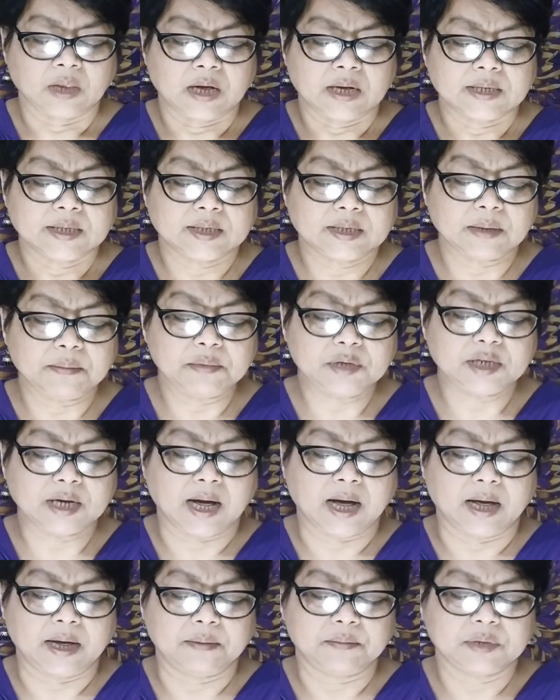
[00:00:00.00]

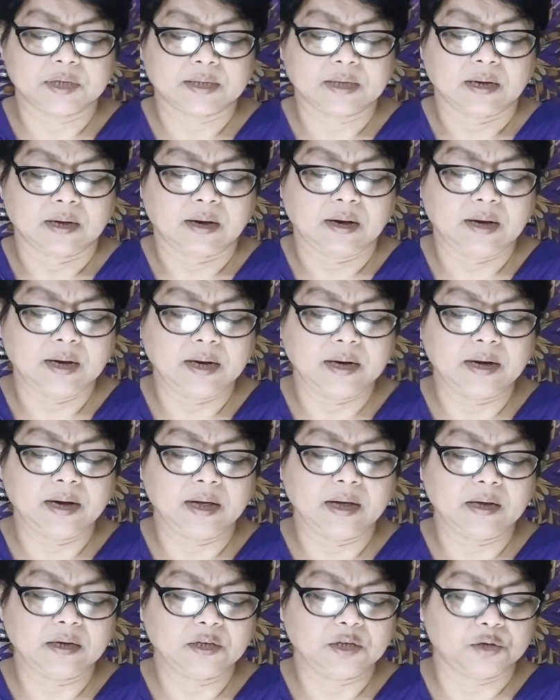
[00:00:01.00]
sometimes
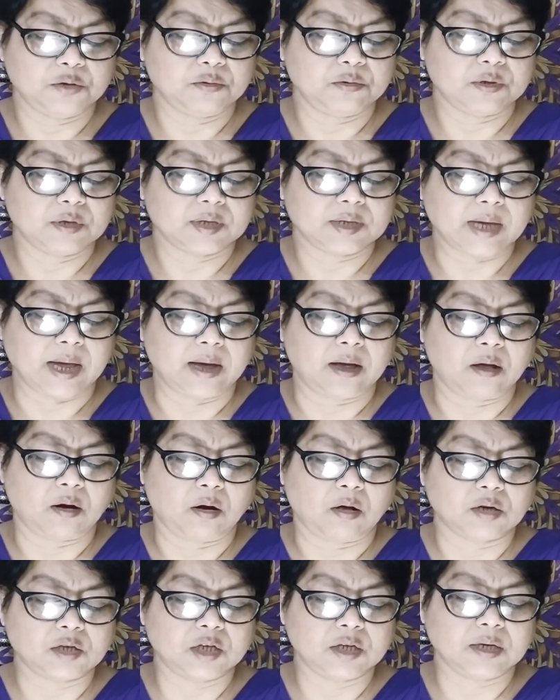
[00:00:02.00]
leading to
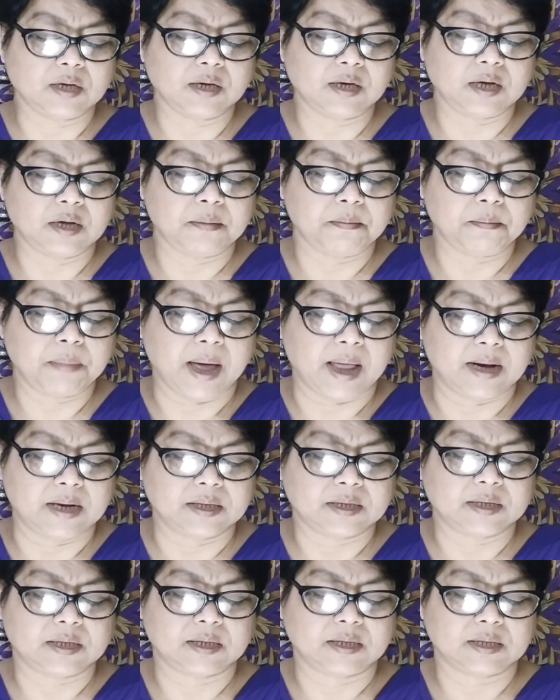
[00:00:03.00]
psychological
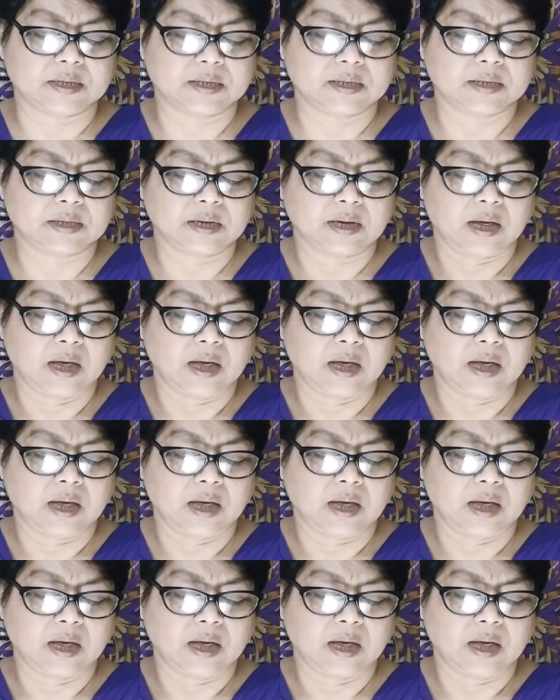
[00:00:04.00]
imbalances,